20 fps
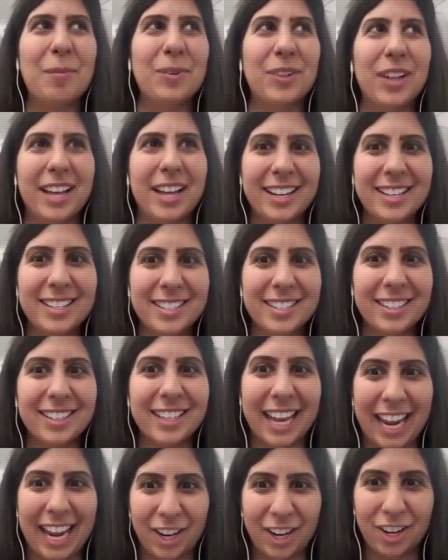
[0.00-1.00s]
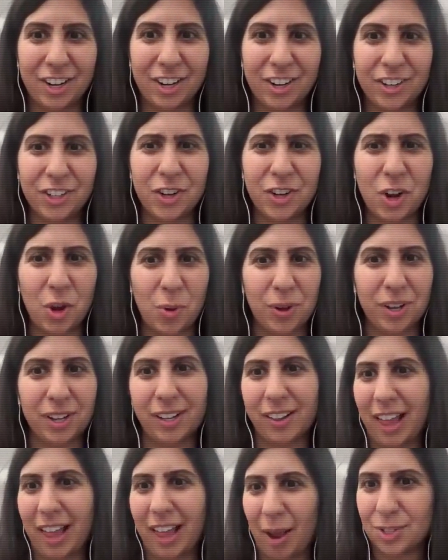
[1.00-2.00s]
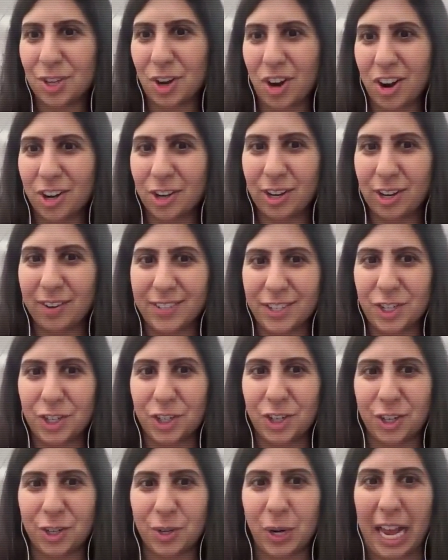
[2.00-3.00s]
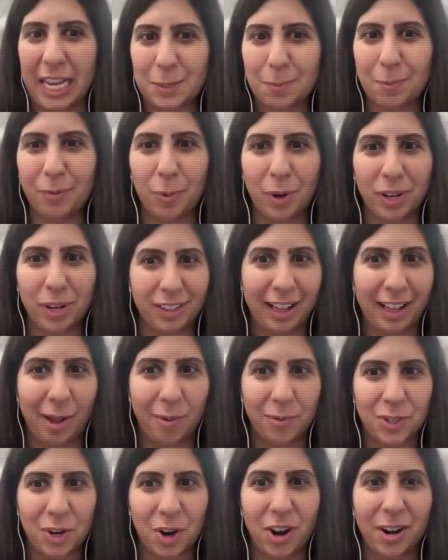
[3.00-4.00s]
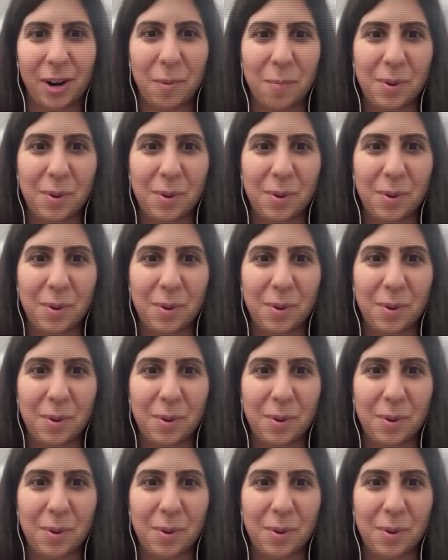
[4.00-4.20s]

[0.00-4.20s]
I'm glad as a Gator, you know what clowns are and you have such a good grasp of what clowns are,